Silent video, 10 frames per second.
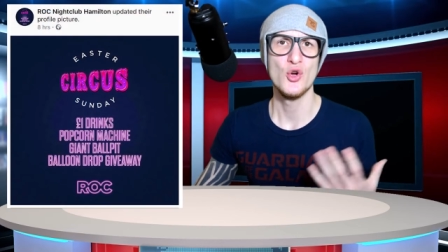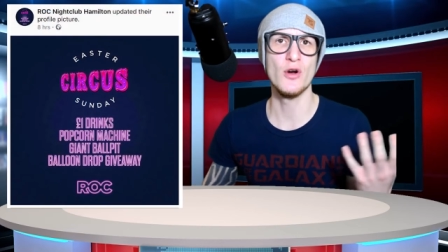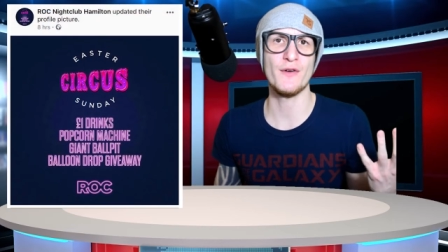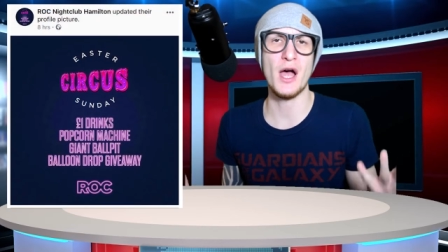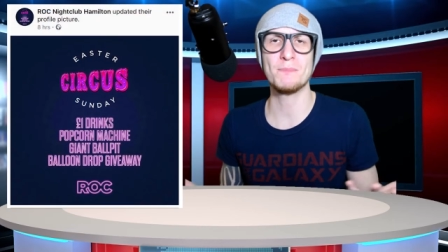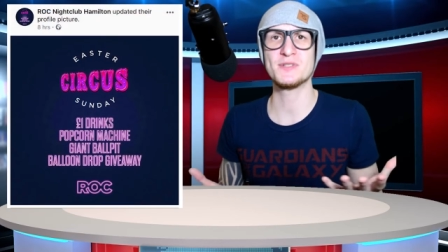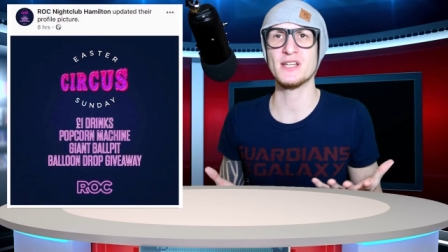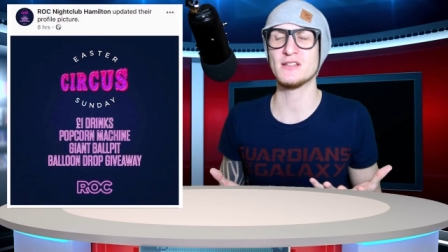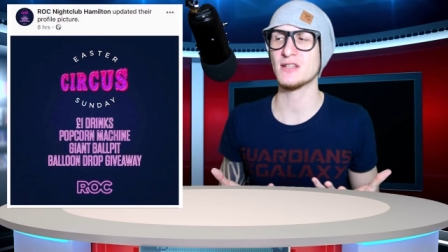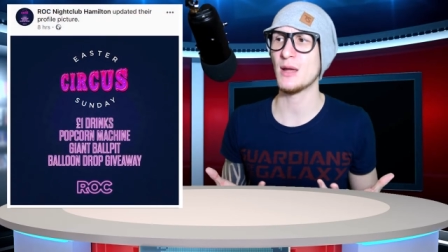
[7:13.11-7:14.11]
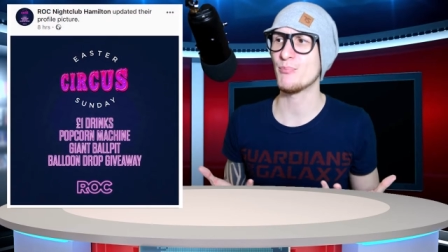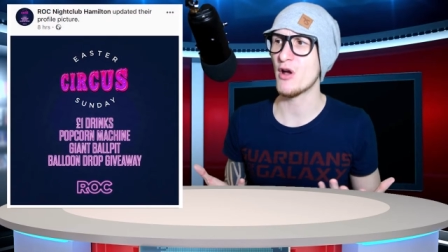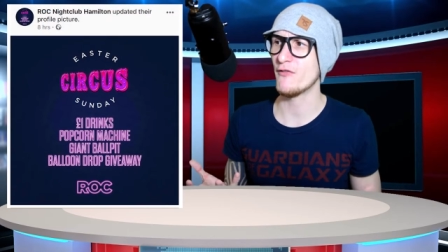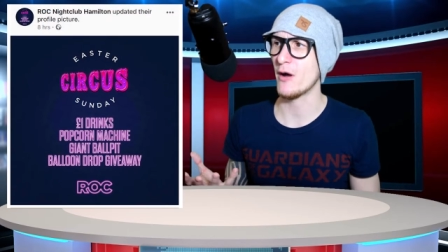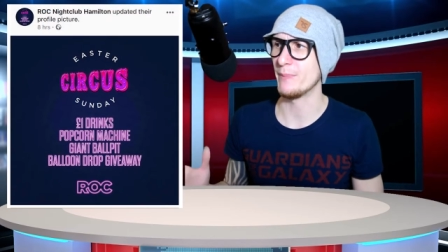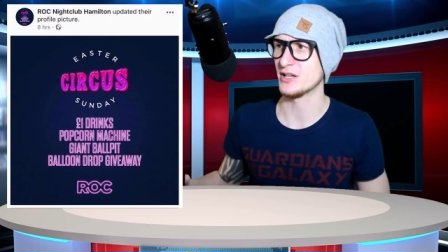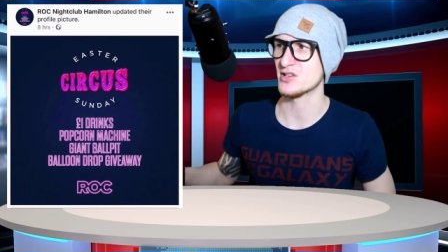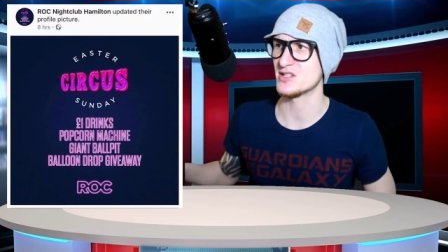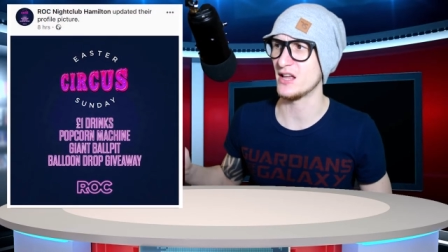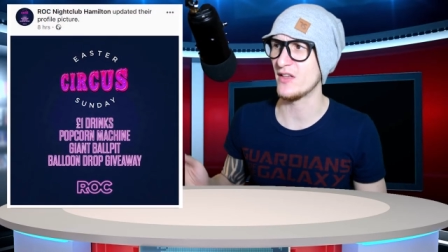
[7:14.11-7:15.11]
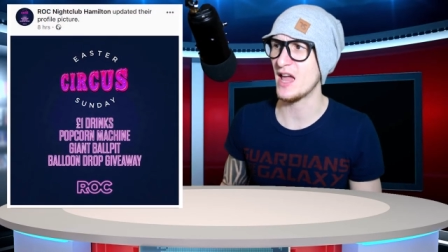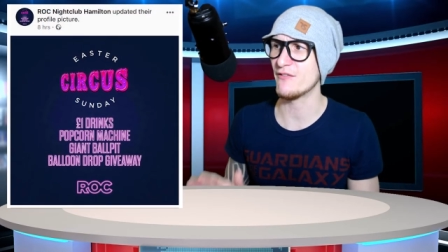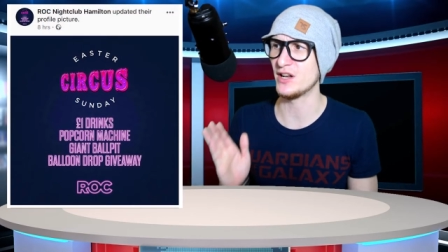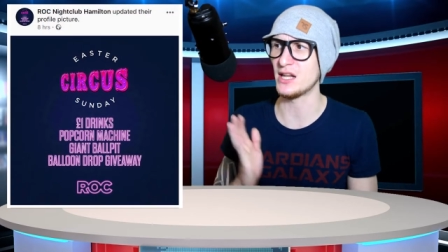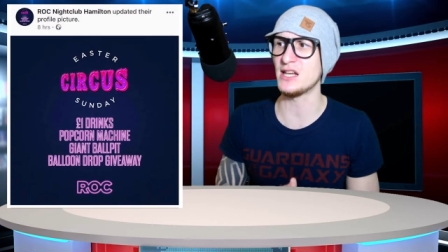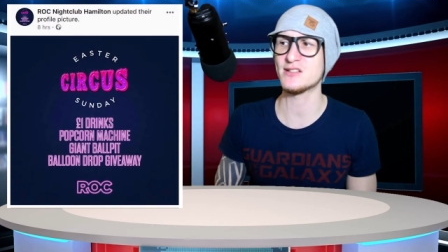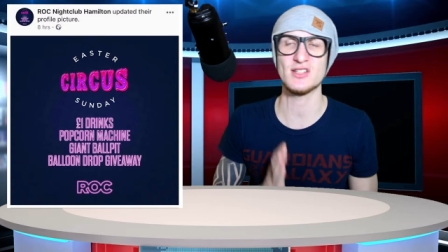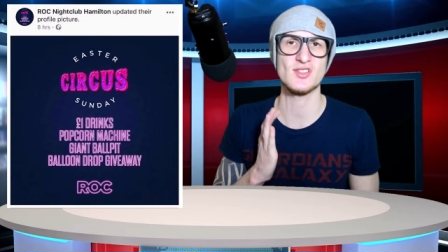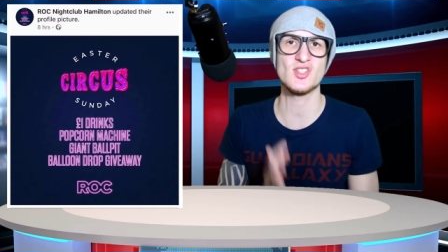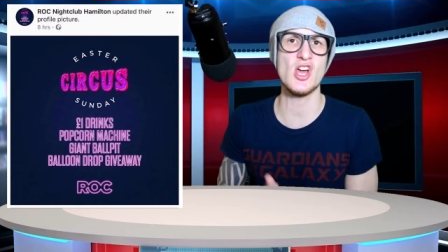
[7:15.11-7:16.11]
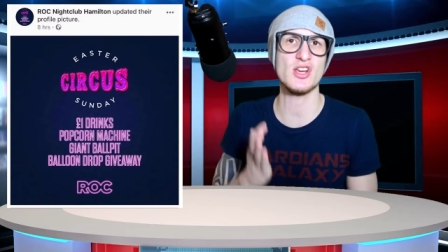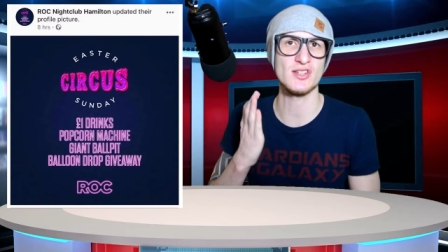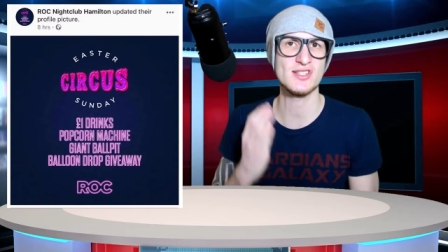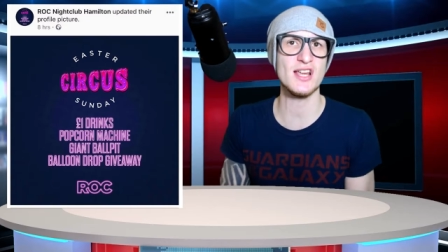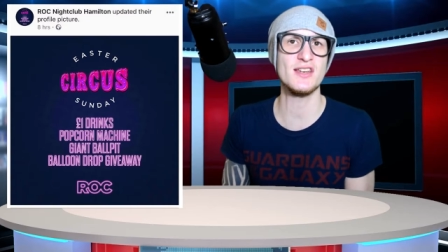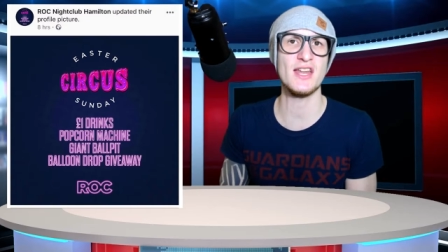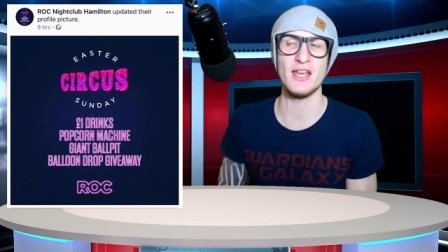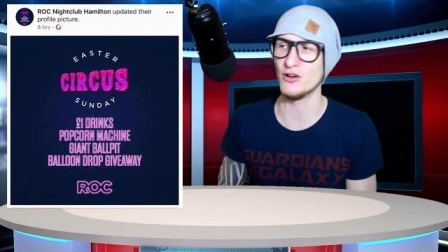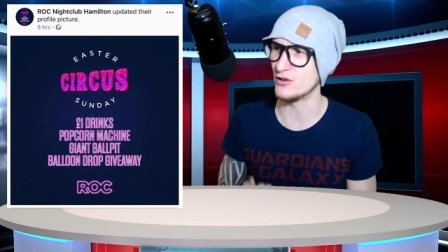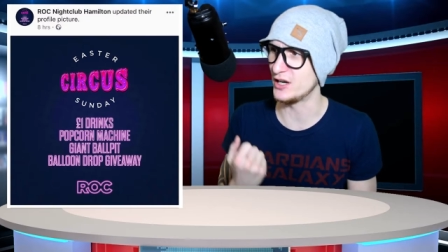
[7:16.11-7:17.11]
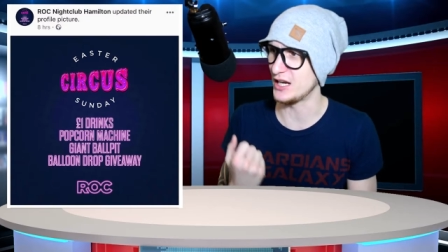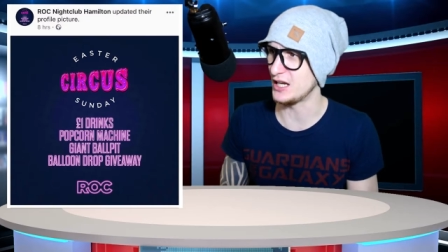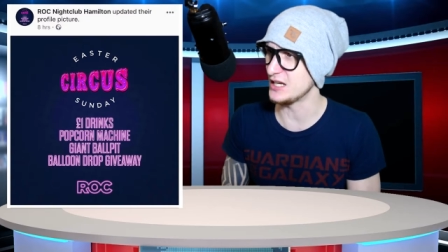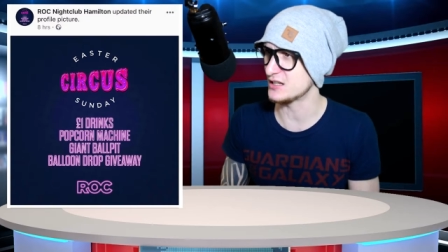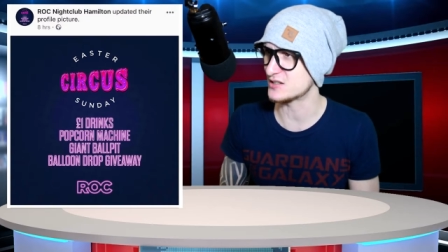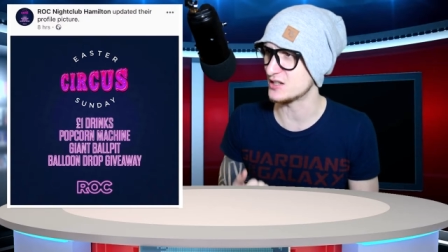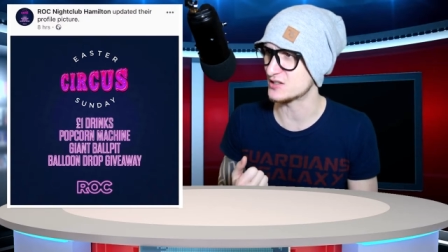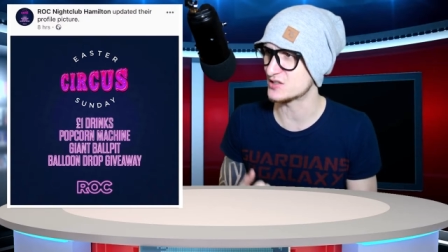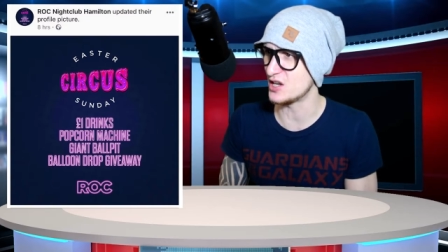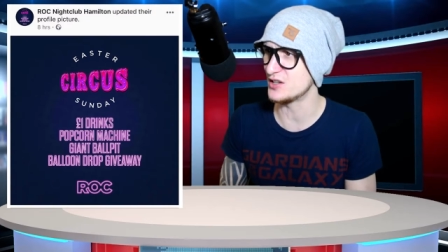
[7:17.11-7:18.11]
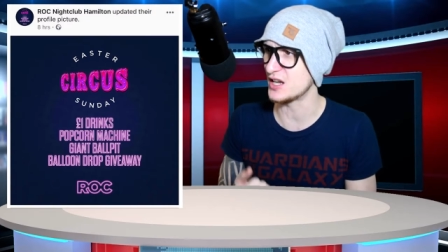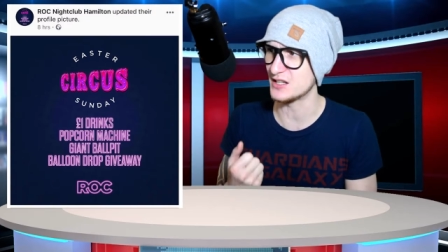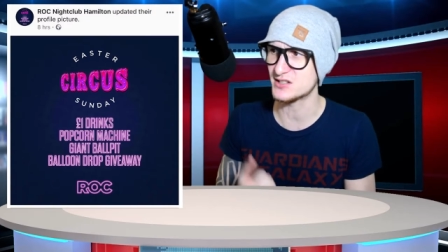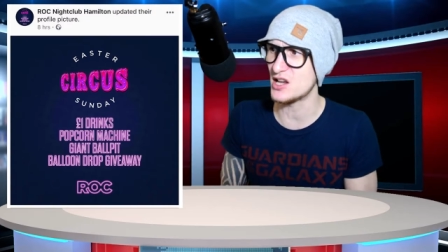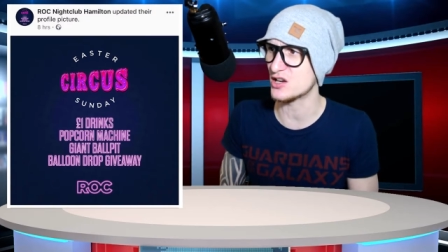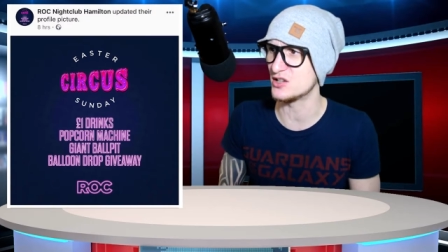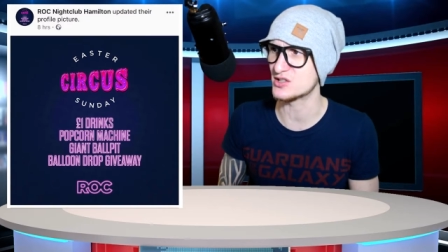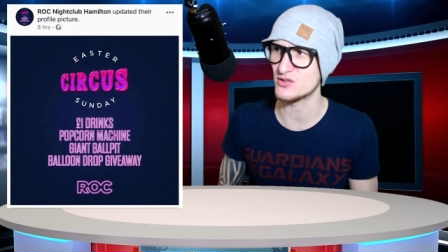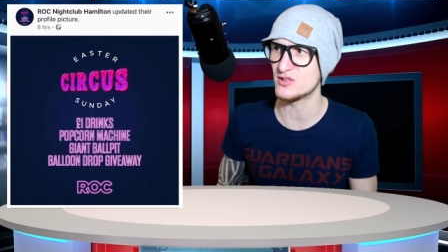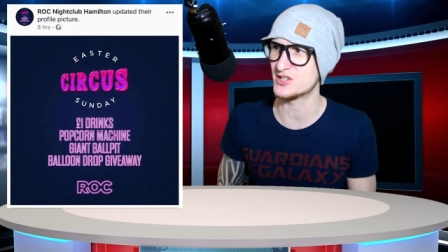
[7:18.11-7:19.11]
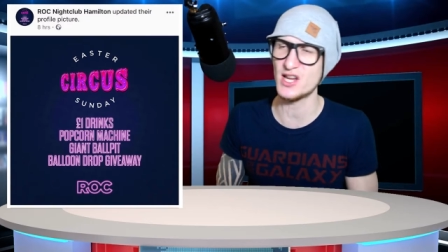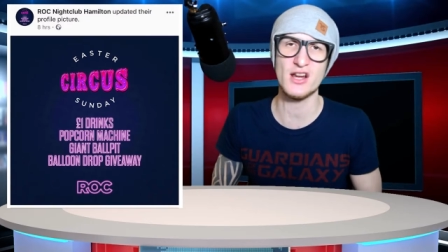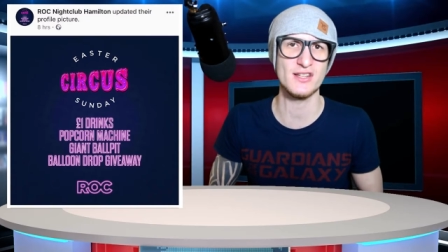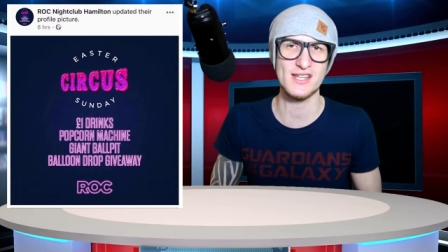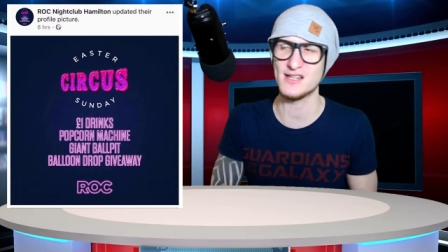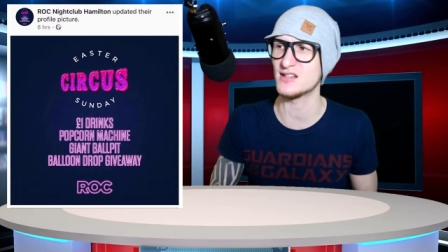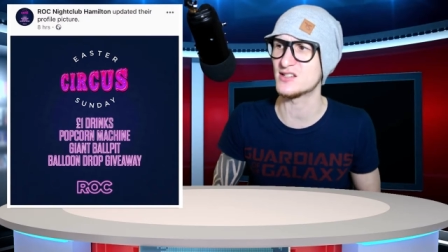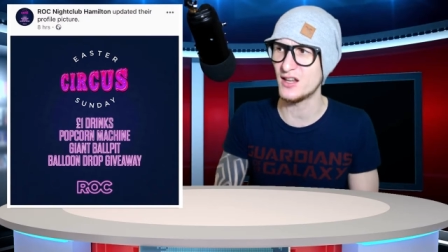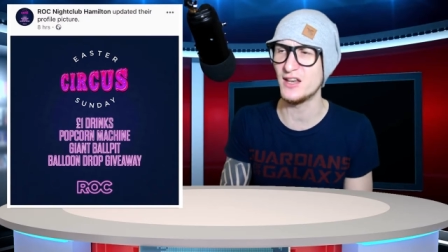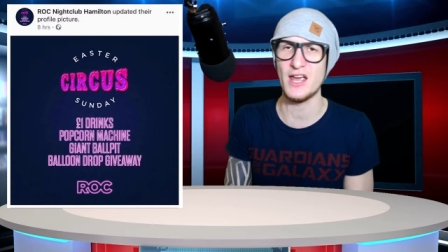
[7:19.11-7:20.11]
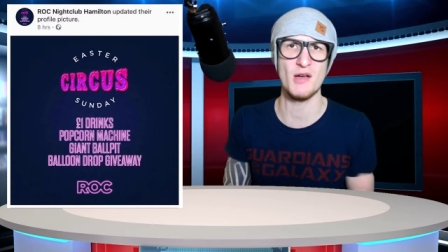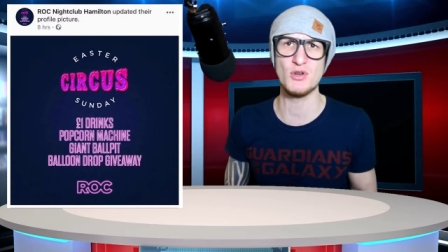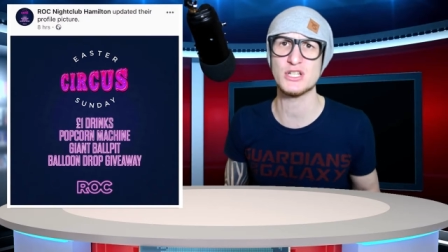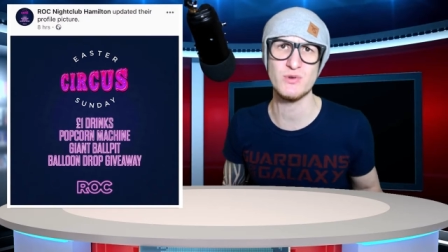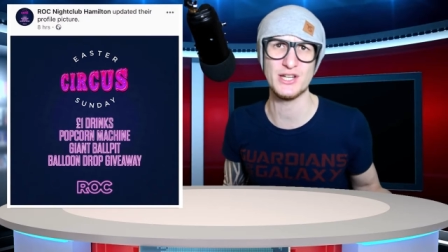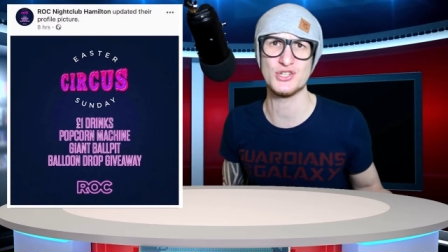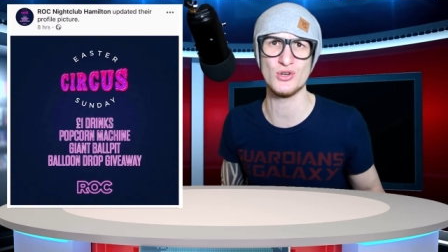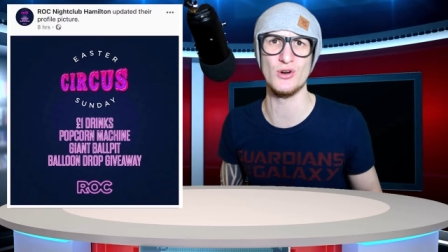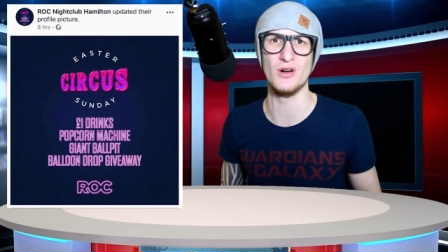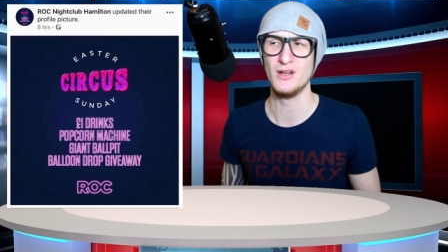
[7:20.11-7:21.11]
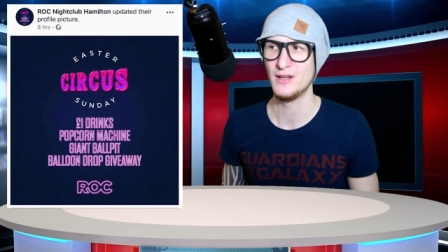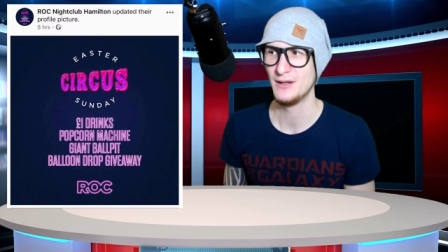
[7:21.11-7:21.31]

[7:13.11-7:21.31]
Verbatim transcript: who have updated their profile picture saying they have an Easter Circus Sunday, or an Easter Sunday Circus, or a Circus Easter Sunday, I'm not quite sure.